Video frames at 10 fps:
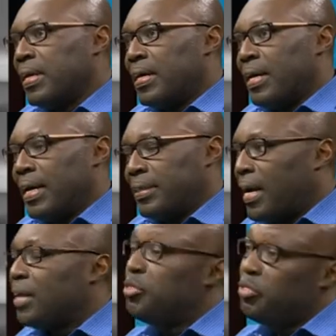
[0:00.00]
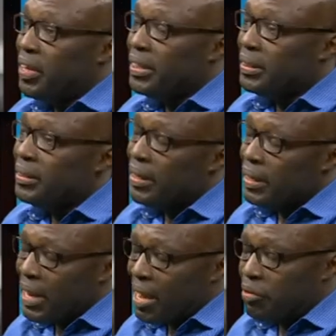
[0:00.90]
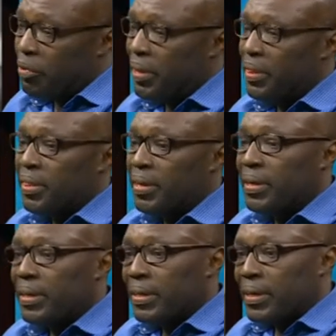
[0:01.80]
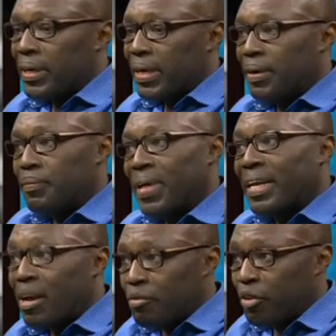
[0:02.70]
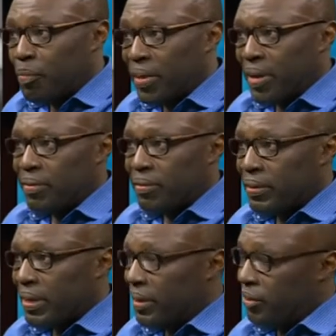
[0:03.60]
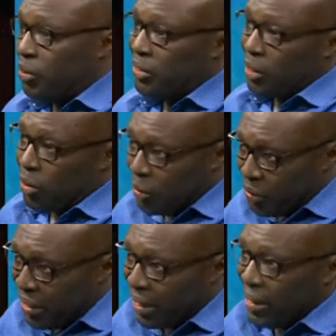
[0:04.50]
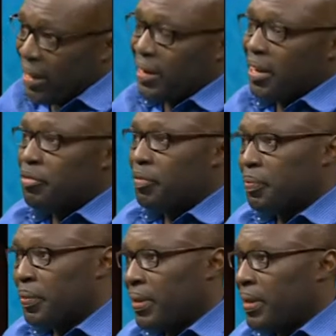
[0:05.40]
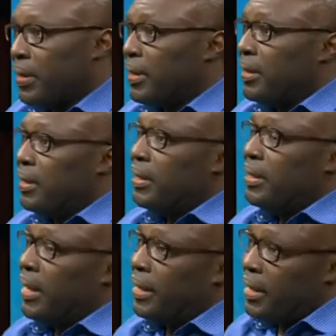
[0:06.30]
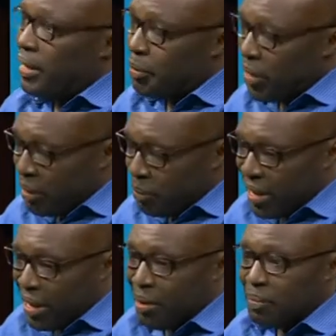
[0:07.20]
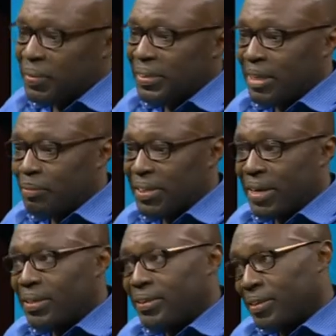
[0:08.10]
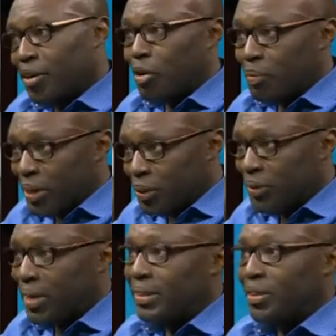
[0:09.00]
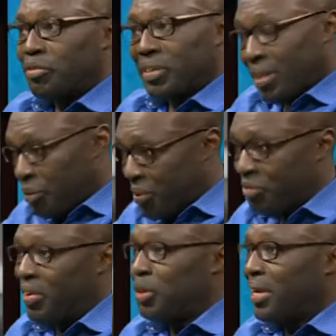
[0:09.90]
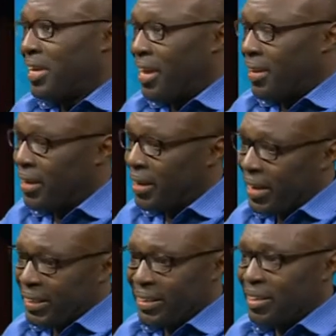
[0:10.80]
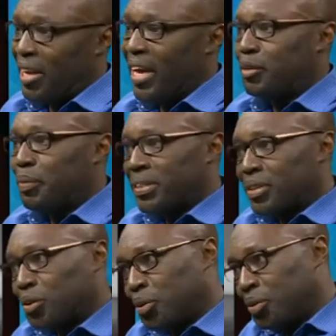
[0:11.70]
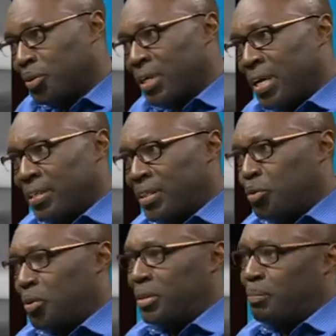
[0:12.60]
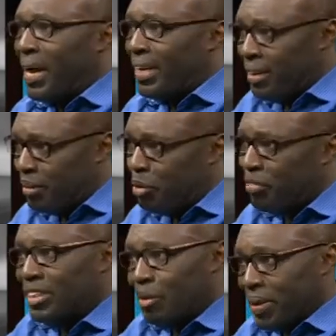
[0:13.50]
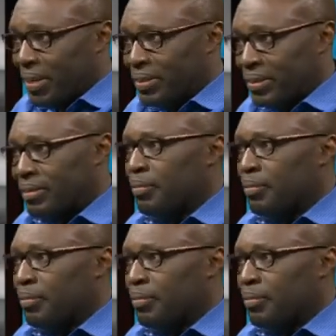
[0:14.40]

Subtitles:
had to face life with had come from there. It was a colonial enclave, and then it became something else. Nkrumah used it as office, and we virtually had, I think the last person to use it was partly Professor Mills,